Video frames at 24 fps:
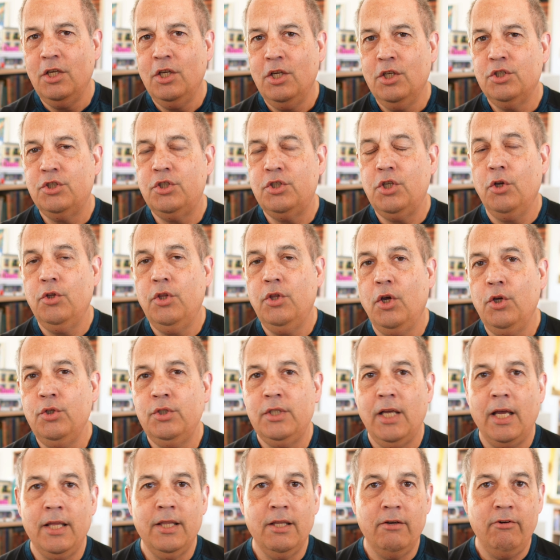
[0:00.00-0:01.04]
So those
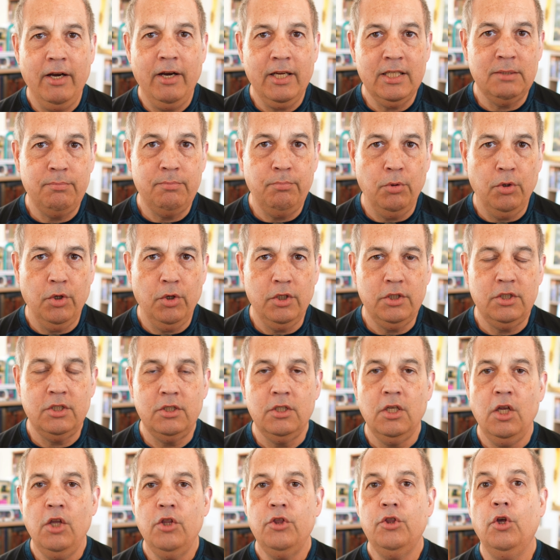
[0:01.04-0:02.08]
other experts,
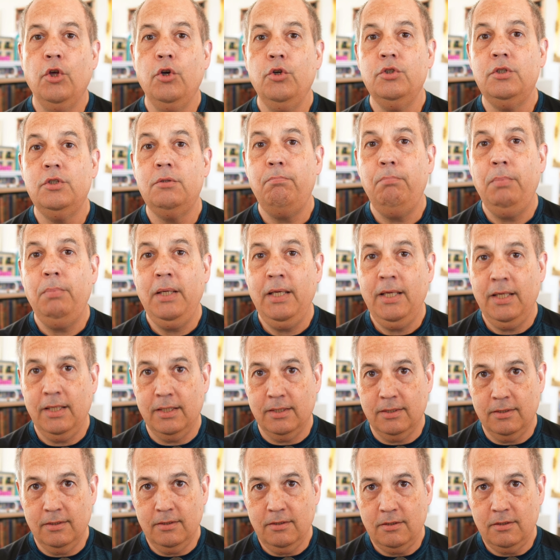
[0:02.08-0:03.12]
those
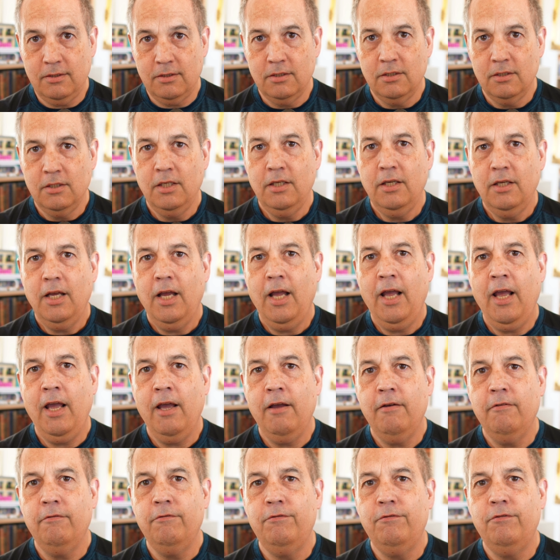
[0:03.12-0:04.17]
peers,
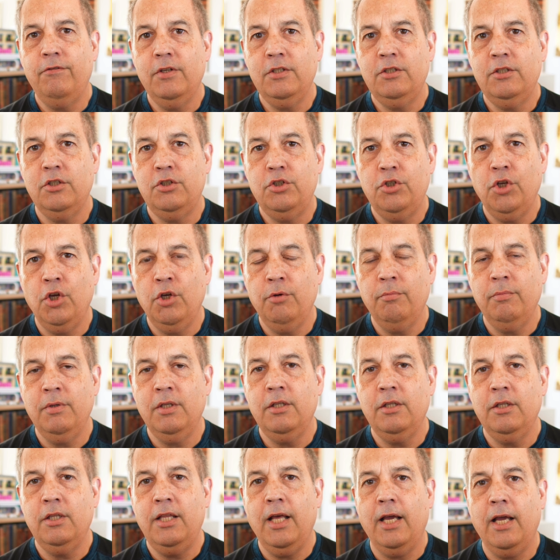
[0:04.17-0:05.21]
have
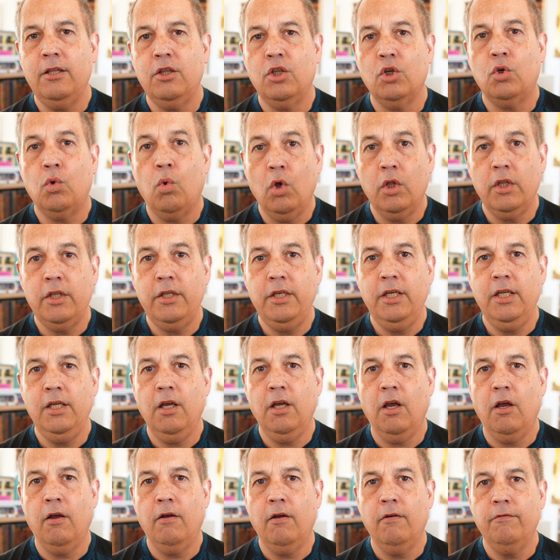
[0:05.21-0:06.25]
determined that the quality
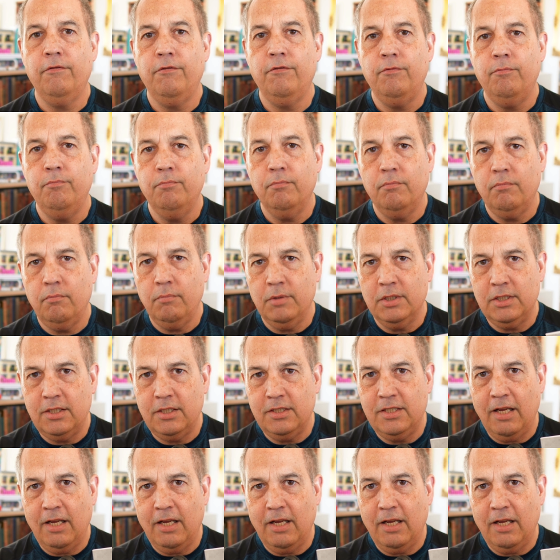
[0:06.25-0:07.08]
of Mr.